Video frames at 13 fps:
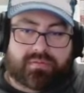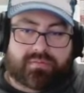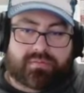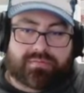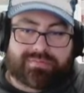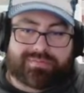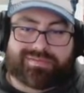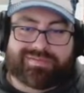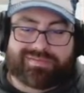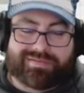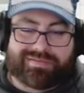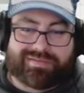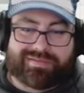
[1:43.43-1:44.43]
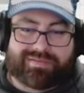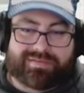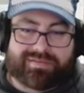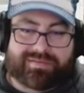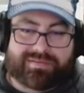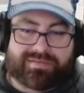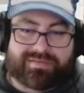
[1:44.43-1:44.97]

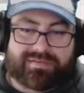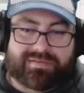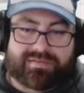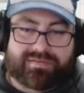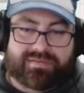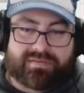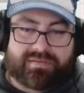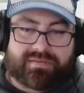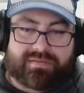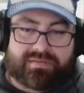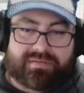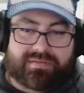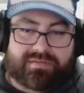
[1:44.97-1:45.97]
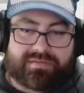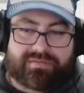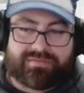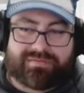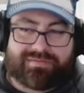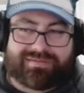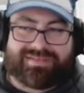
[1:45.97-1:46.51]

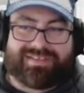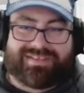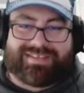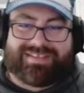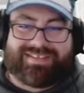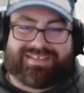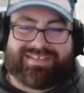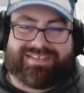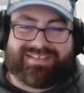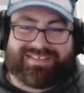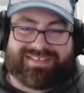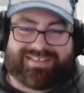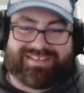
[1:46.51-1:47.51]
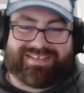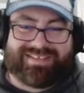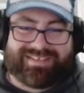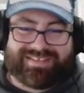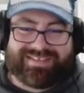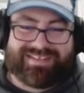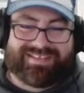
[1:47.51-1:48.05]

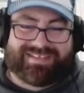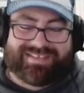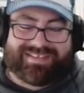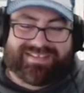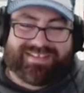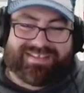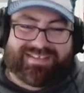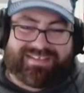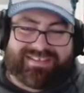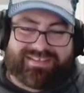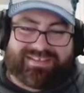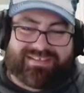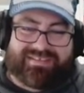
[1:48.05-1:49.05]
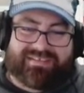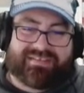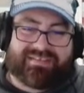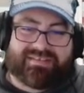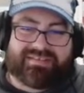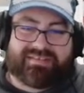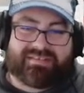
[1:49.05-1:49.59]

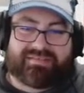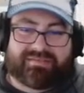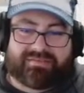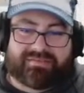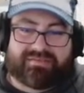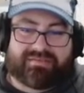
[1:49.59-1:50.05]
[no speech]